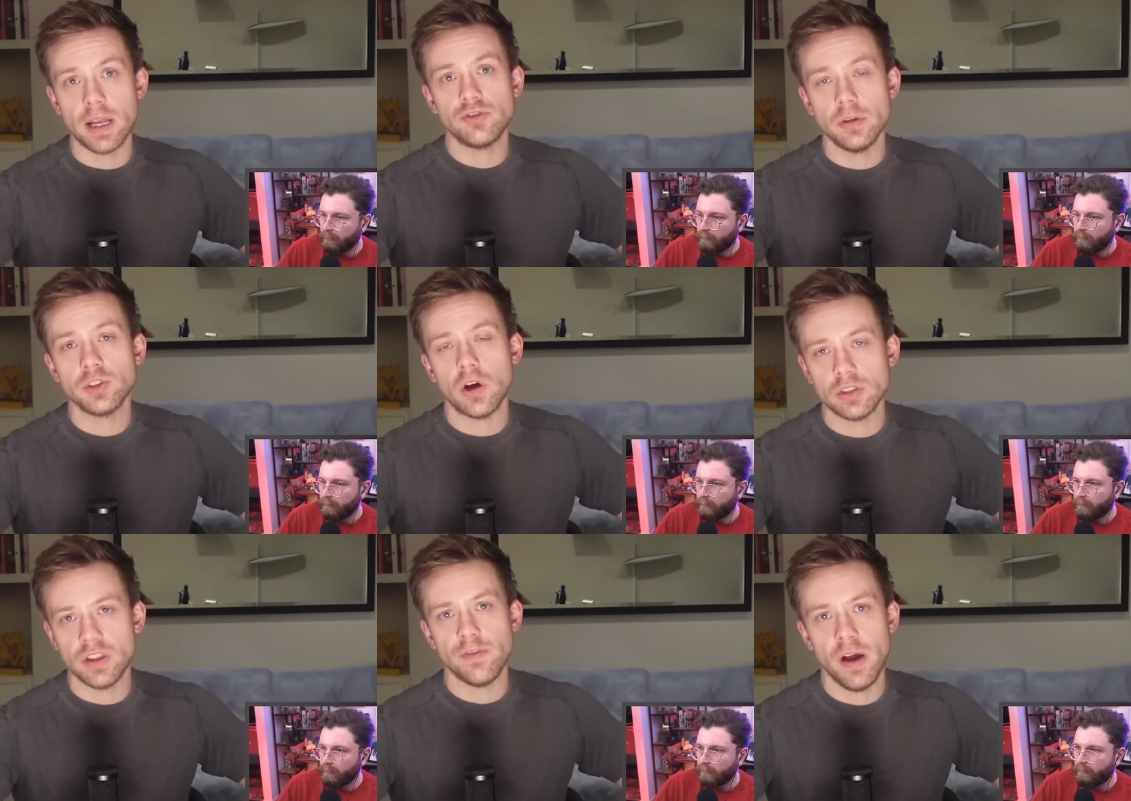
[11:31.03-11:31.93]
Speaker 1: troops started
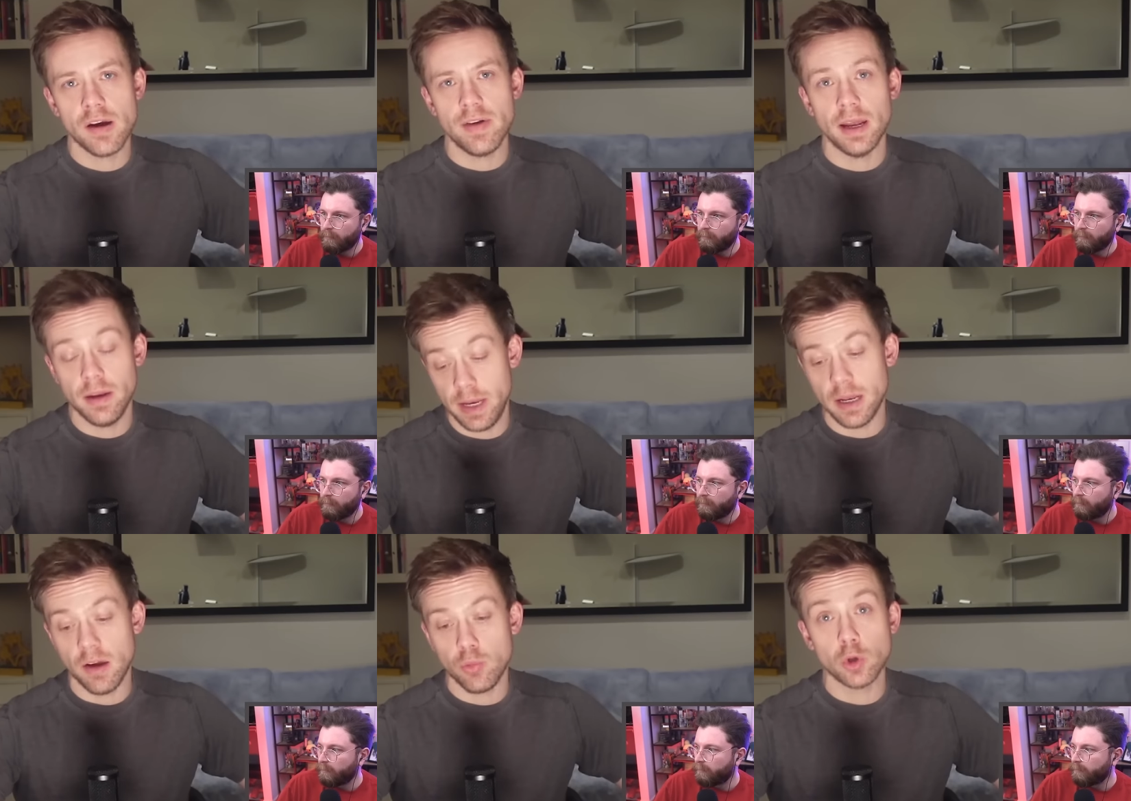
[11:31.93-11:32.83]
the firing, and indeed
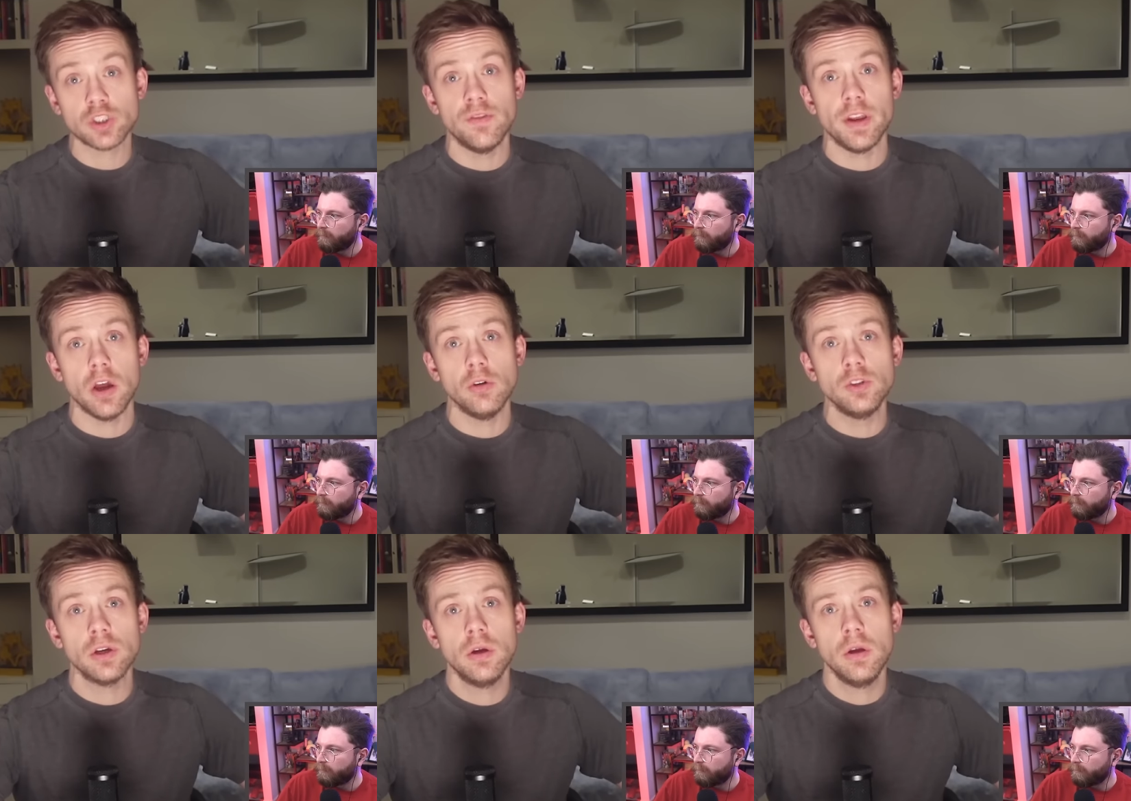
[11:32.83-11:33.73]
I watched the videos
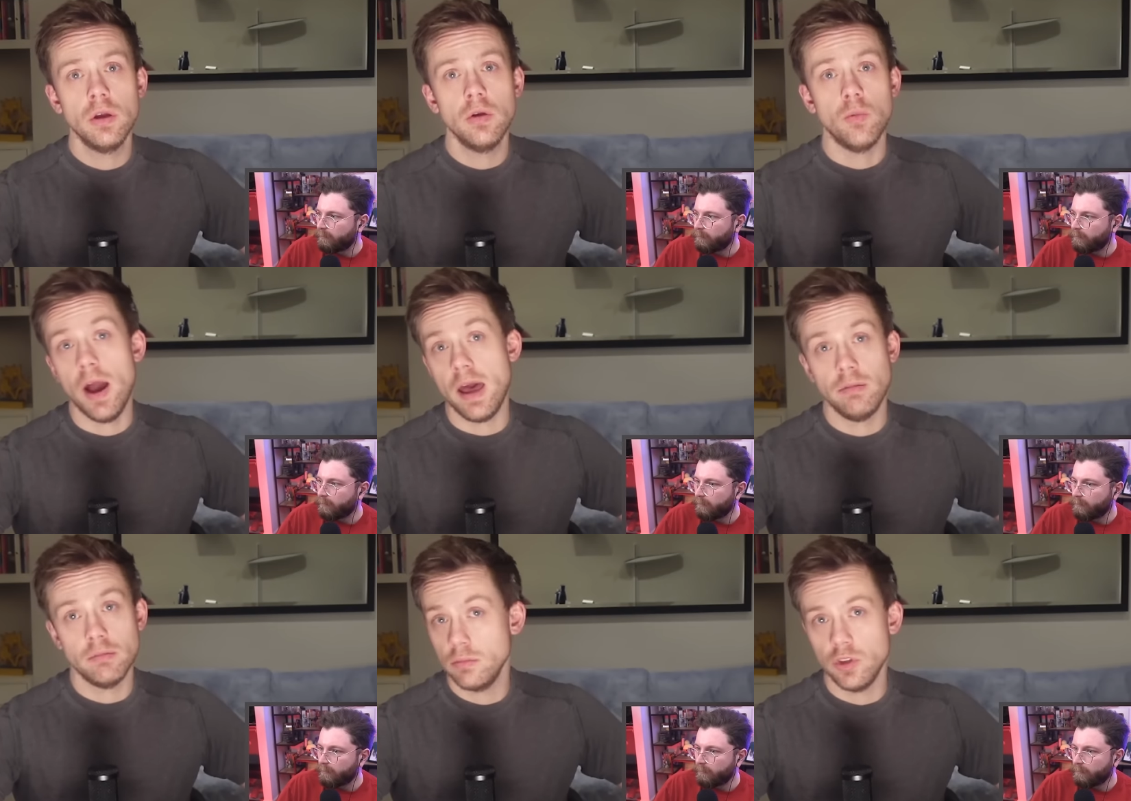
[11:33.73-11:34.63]
where
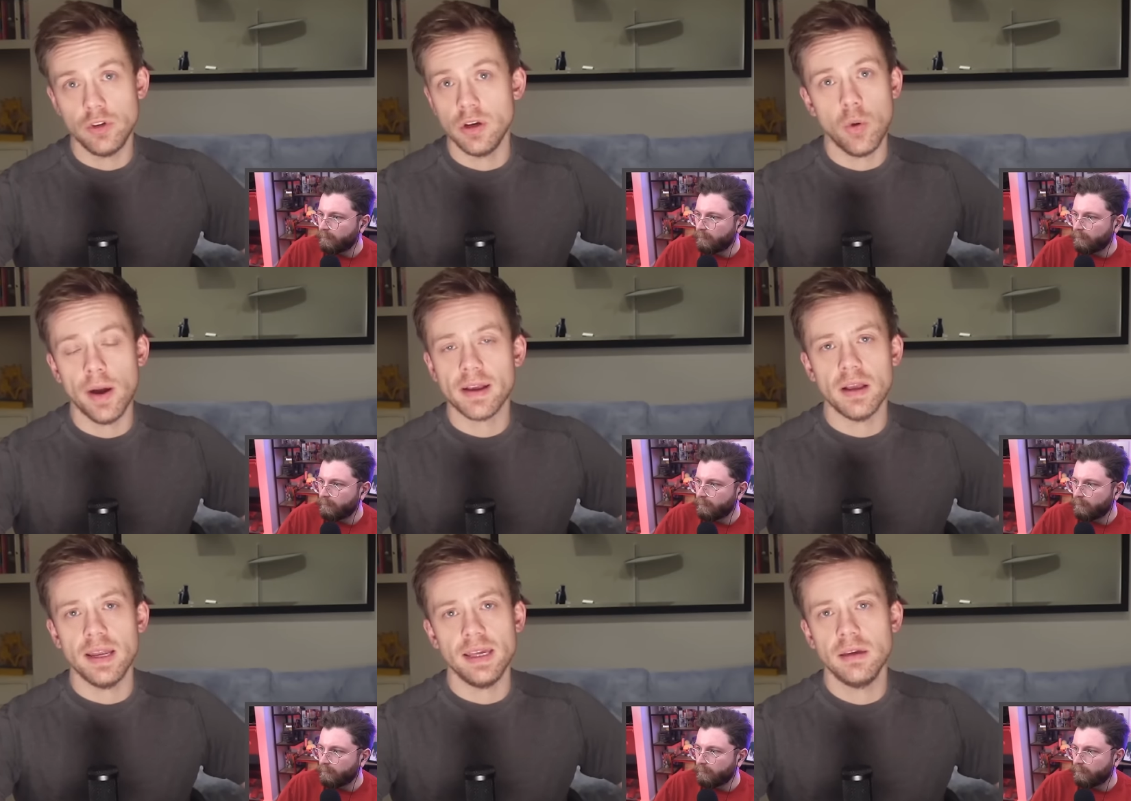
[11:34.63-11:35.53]
you can quite
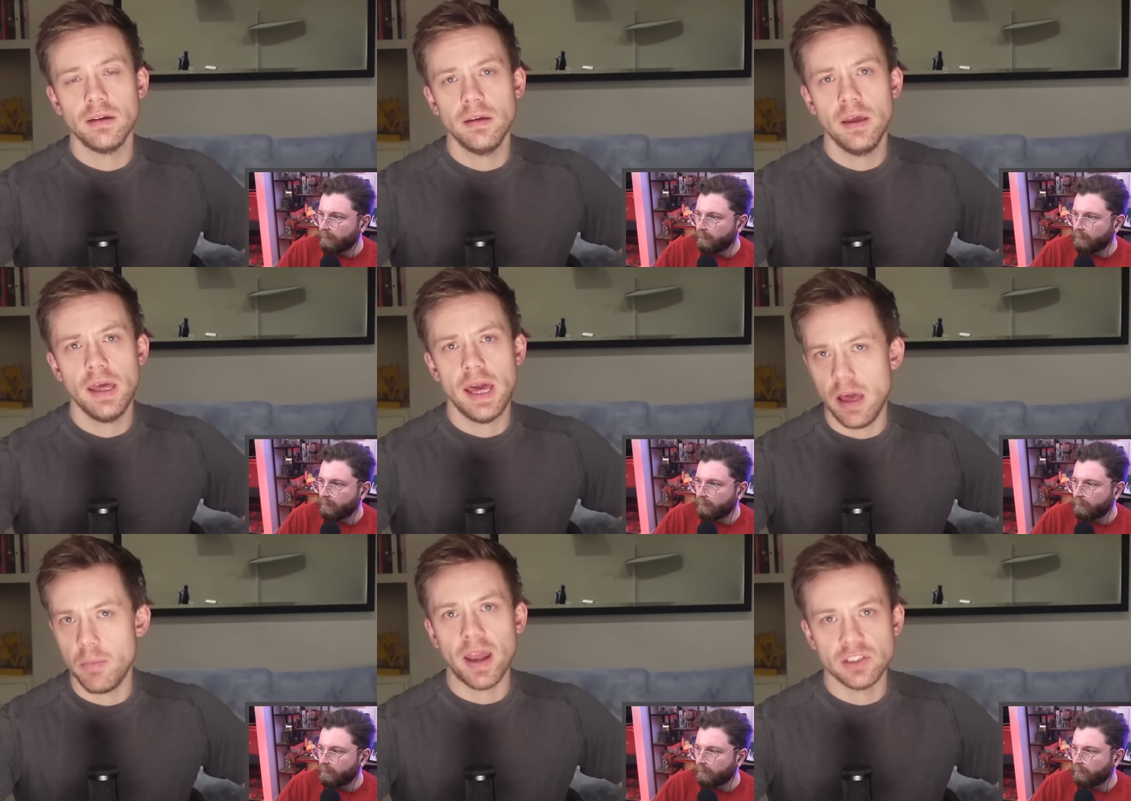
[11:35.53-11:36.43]
clearly hear
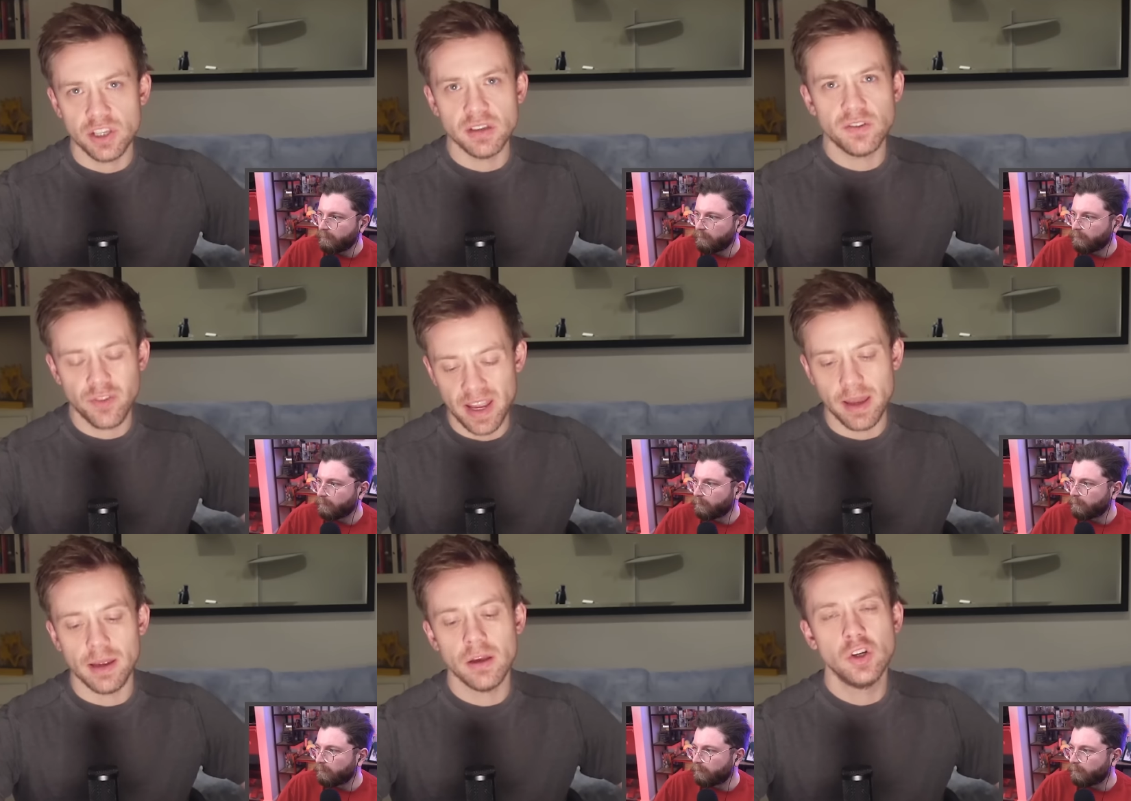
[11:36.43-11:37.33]
Palestinians
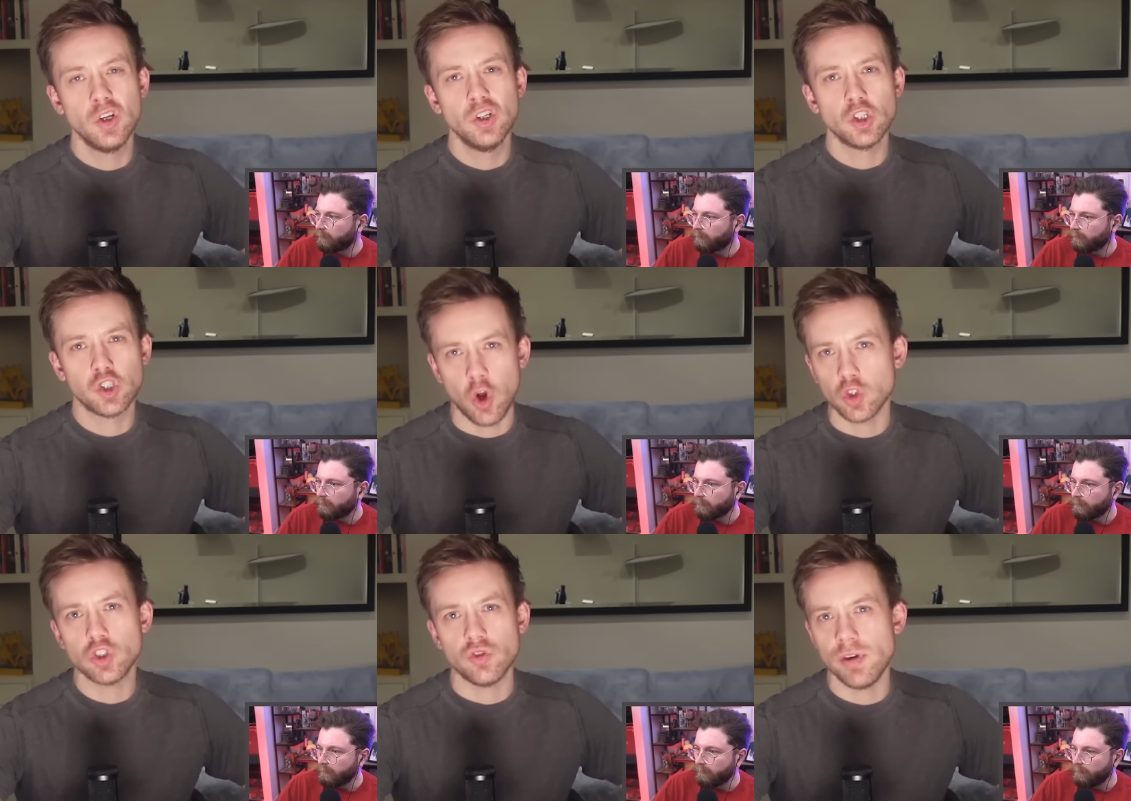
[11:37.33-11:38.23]
fleeing,
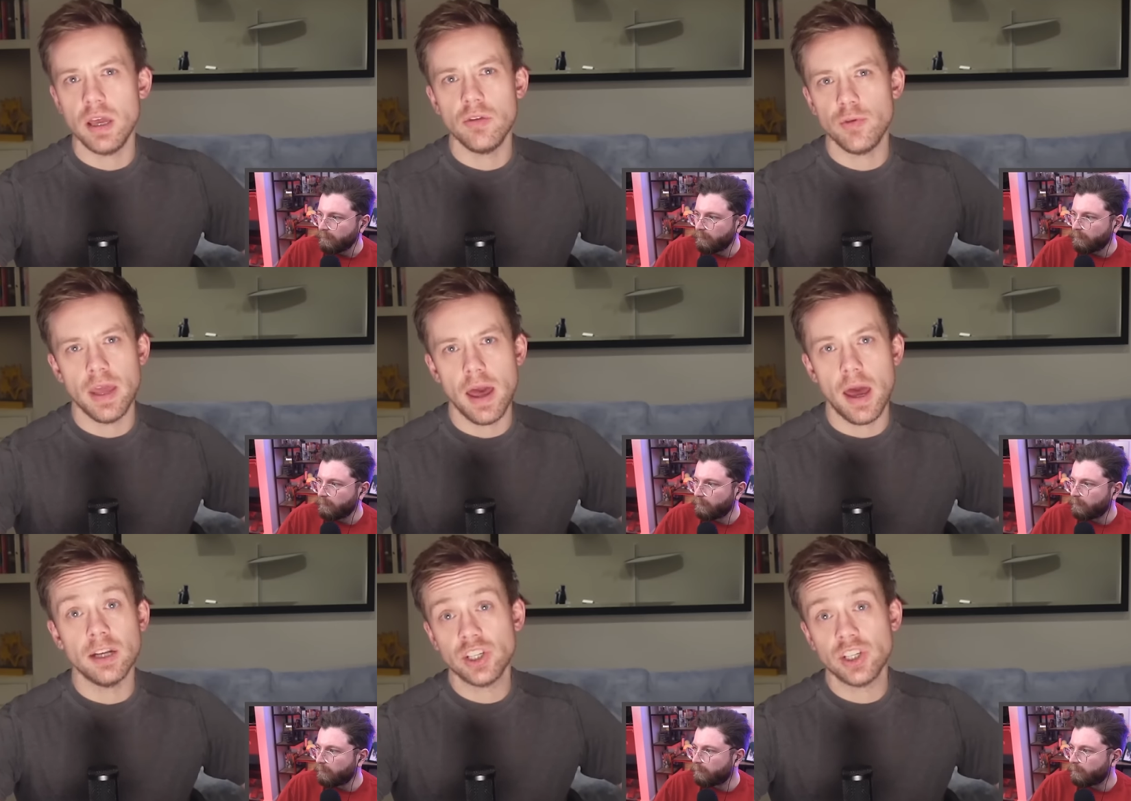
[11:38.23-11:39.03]
shots ringing through the air. I'd